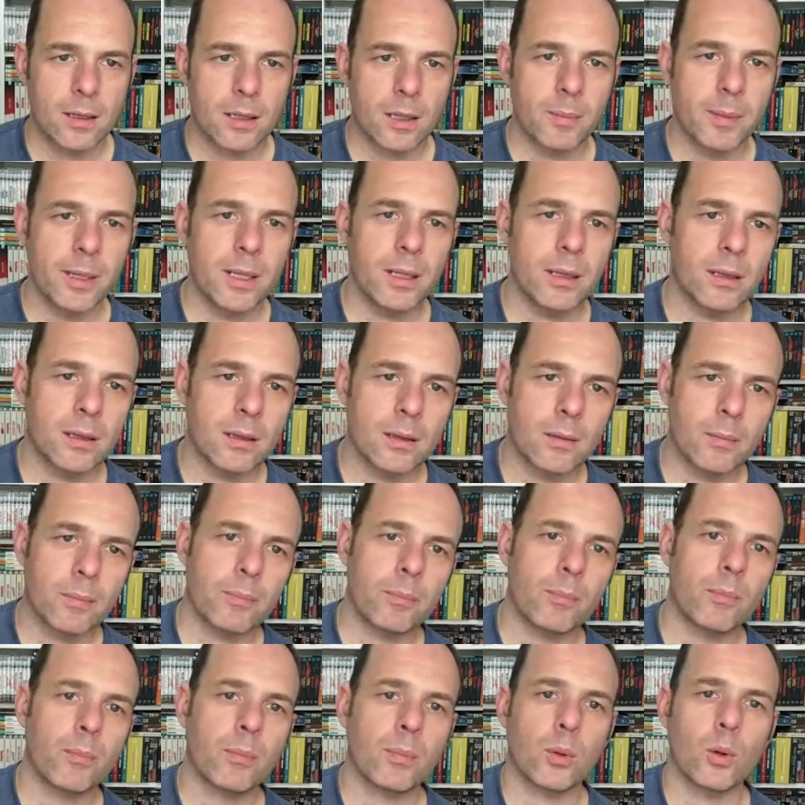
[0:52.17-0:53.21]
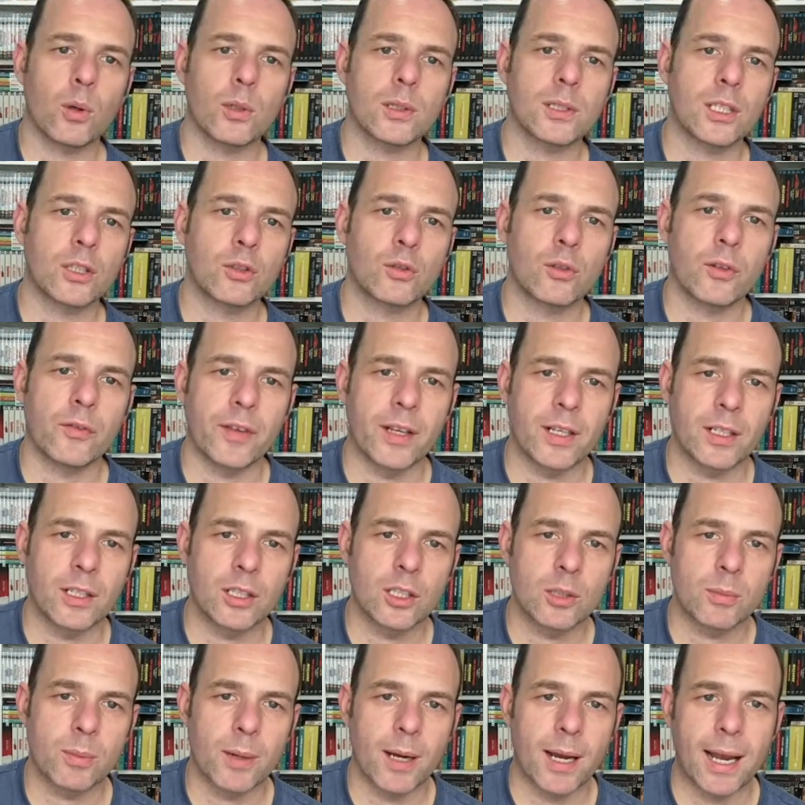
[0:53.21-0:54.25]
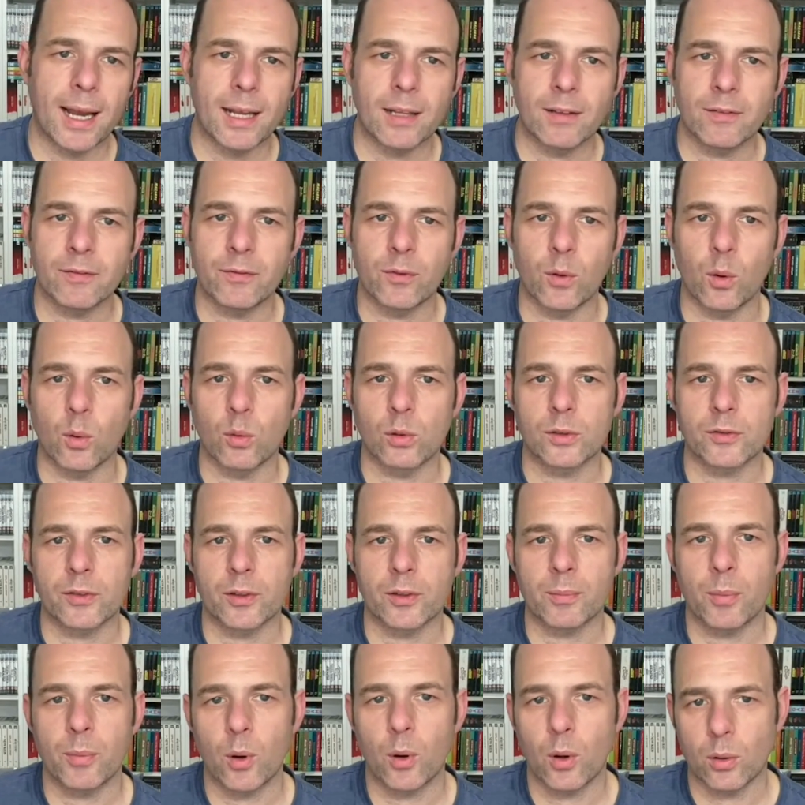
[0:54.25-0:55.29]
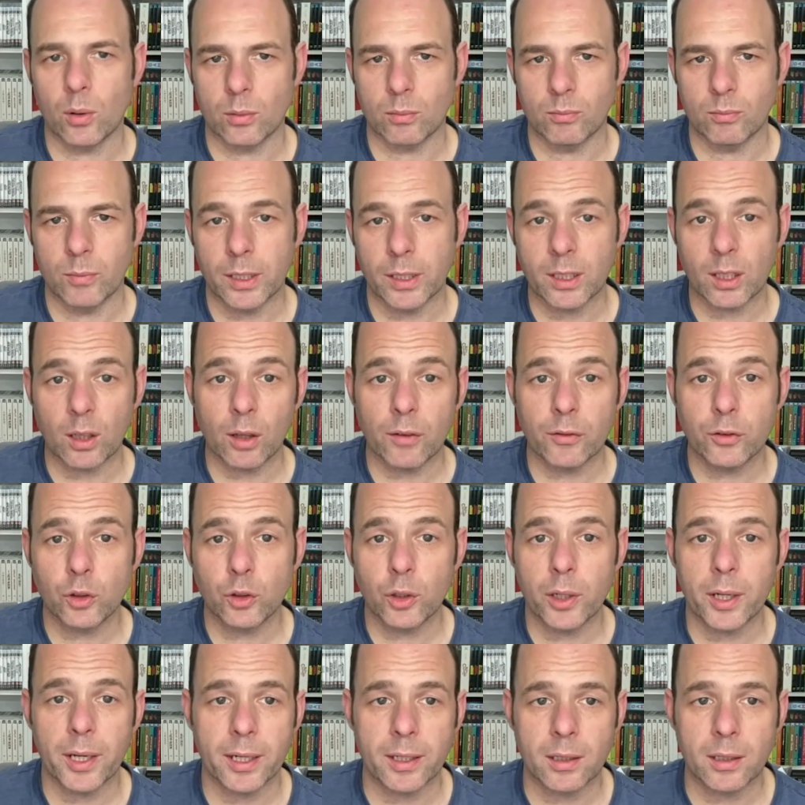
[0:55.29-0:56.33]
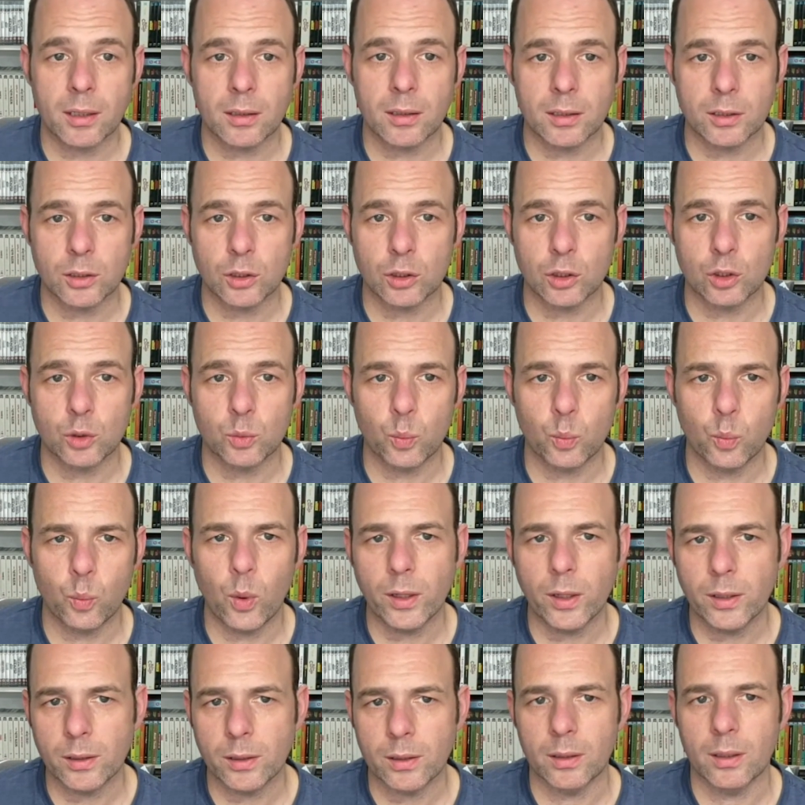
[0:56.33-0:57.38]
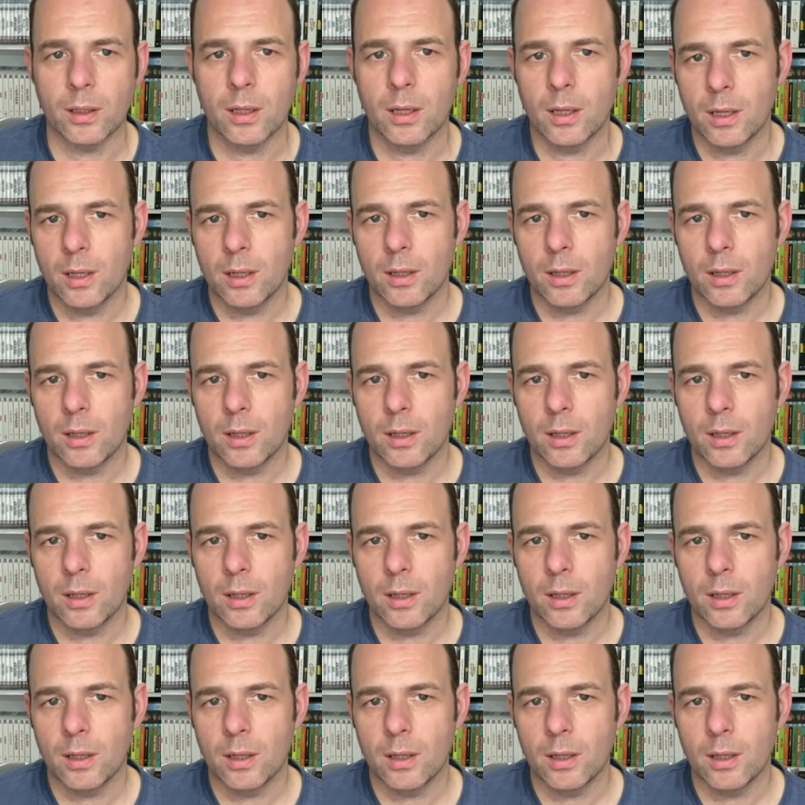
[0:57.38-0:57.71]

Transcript: Clement plots his revenge, but Anne falls for Paul, and a love triangle is just one